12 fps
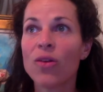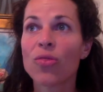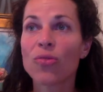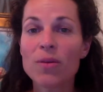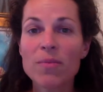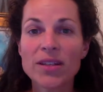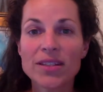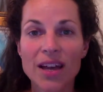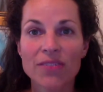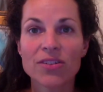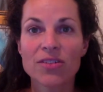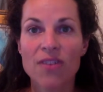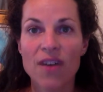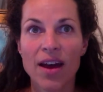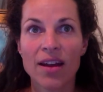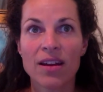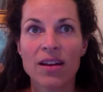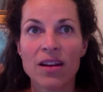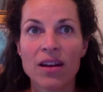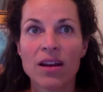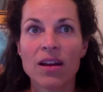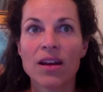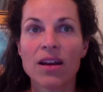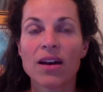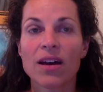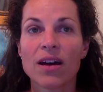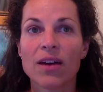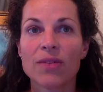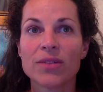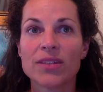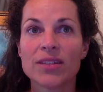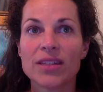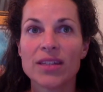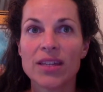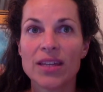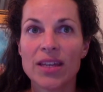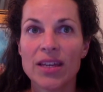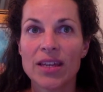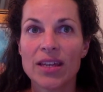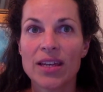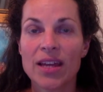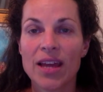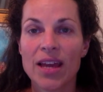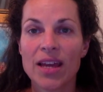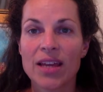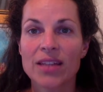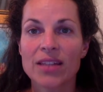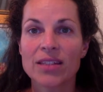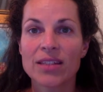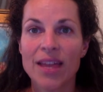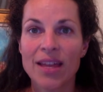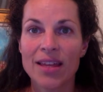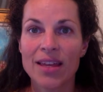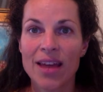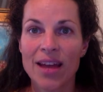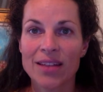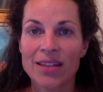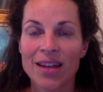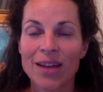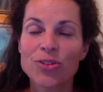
3 months after that, I was in a cycling accident.